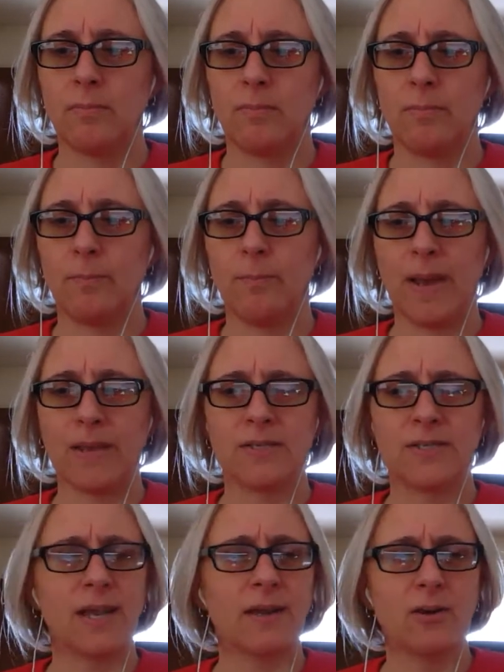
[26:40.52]
my
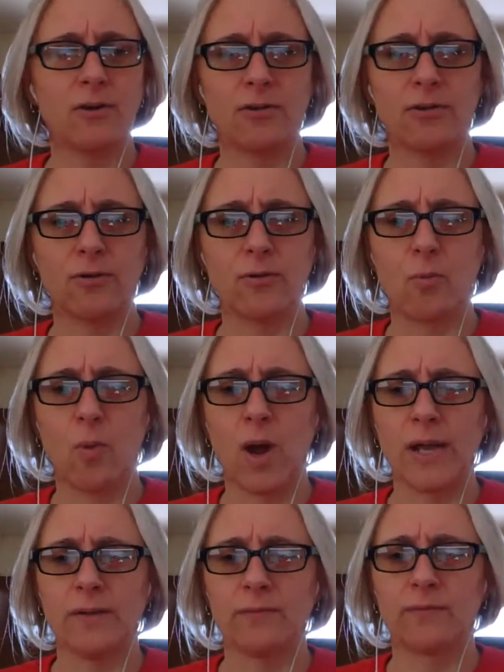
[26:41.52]
second or third
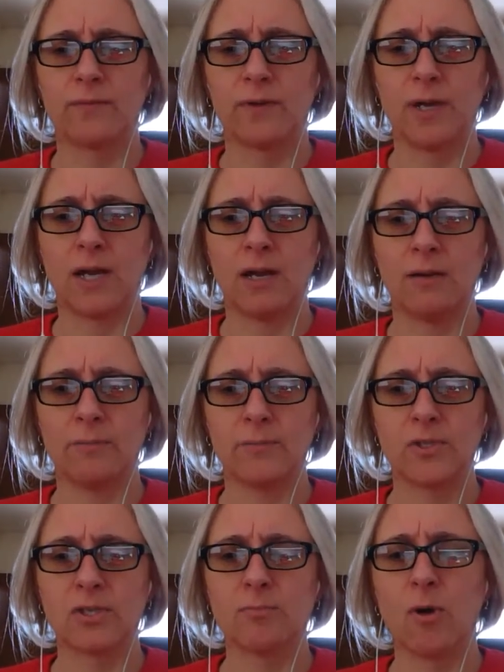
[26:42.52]
wife,
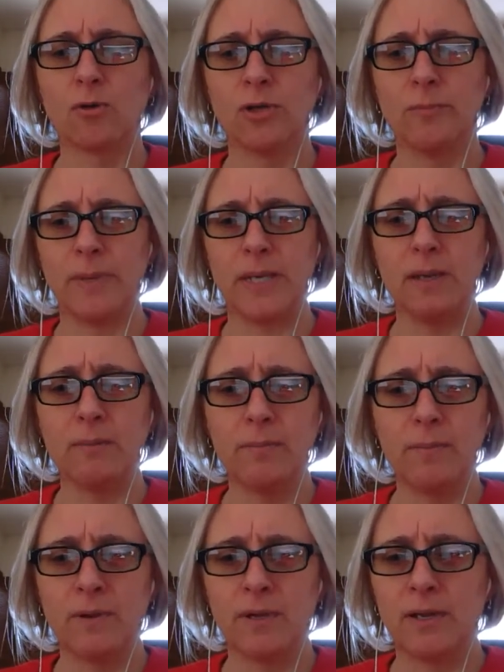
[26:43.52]
Simone
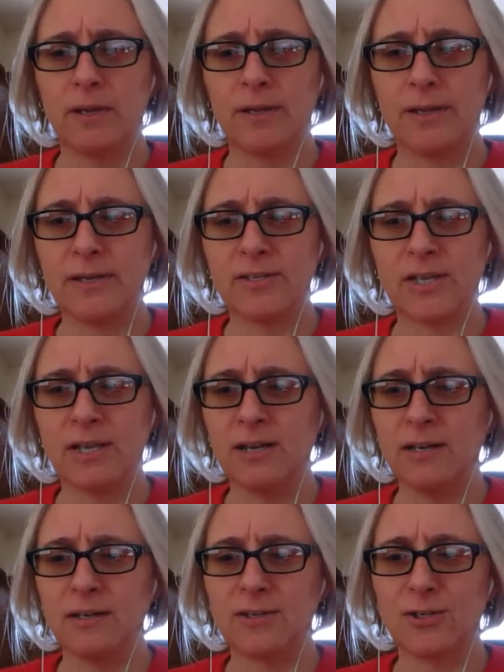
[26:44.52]
Labib, is in
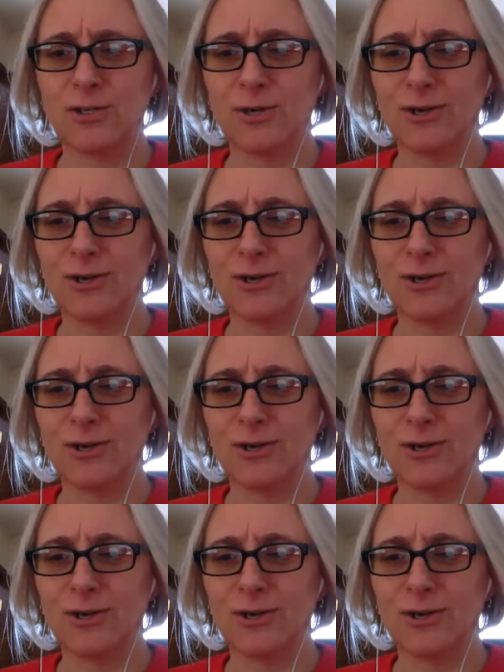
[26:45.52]
it.